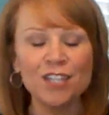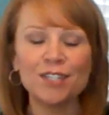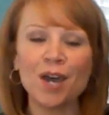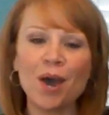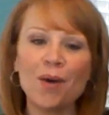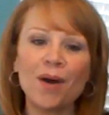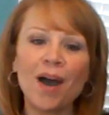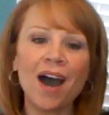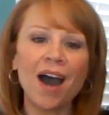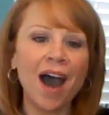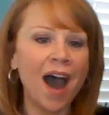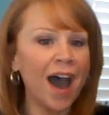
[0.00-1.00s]
So
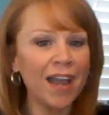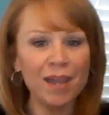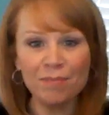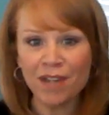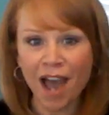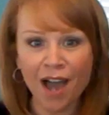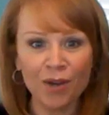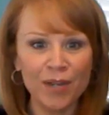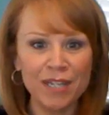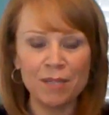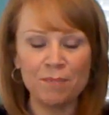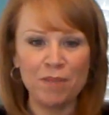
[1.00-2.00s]
I am not
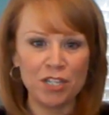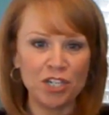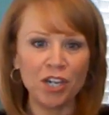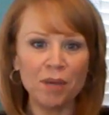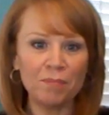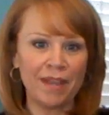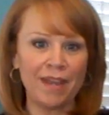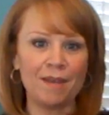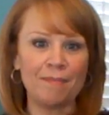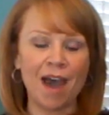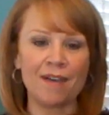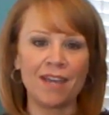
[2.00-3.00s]
going to bitch and complain
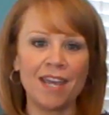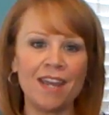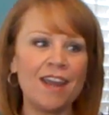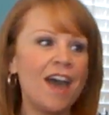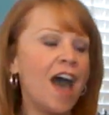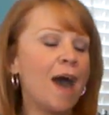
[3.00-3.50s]
about it.